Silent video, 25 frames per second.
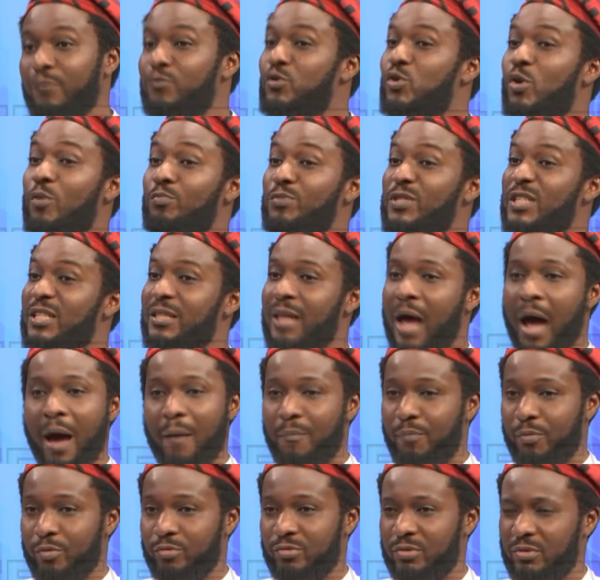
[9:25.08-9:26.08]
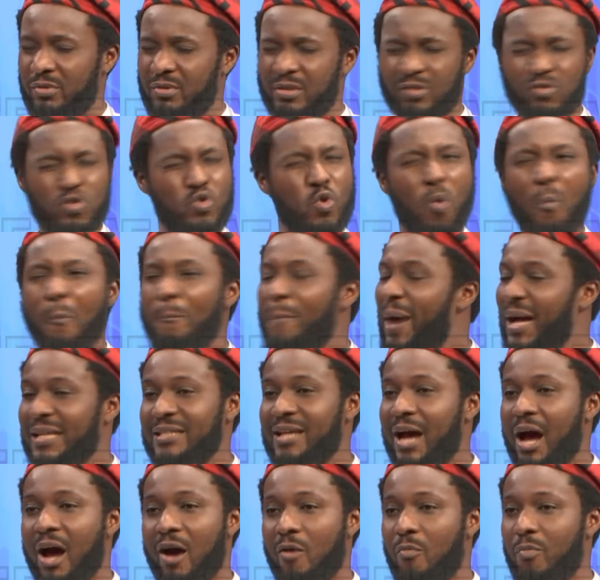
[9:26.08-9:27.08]
If something happened, no
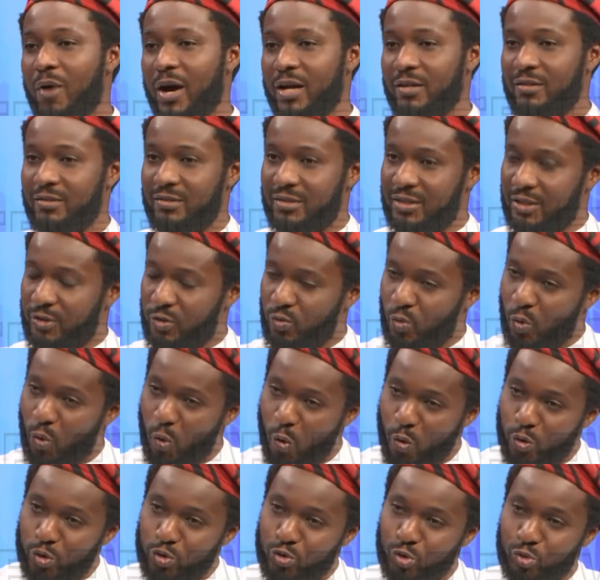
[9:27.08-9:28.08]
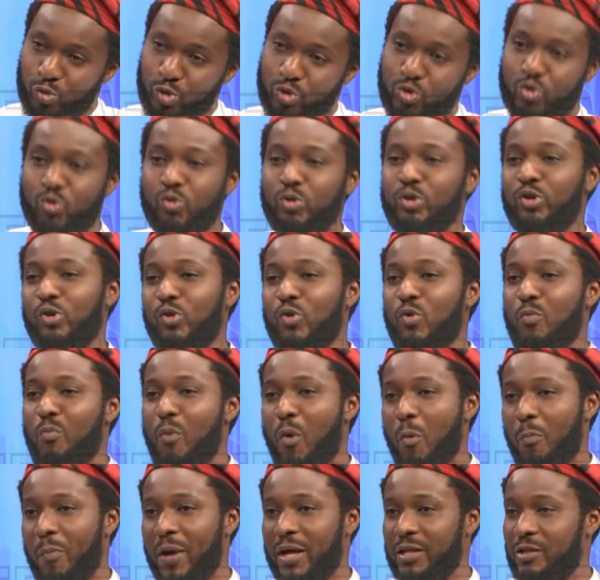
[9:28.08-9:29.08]
matter how bad it is, we're going to throw the
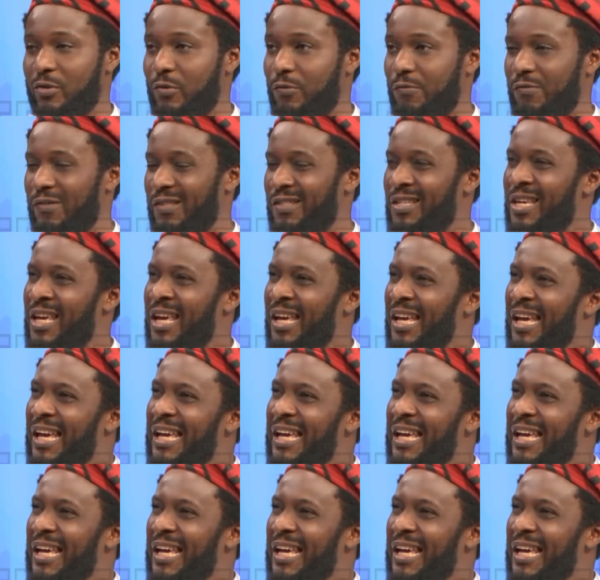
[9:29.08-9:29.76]
humor part of it.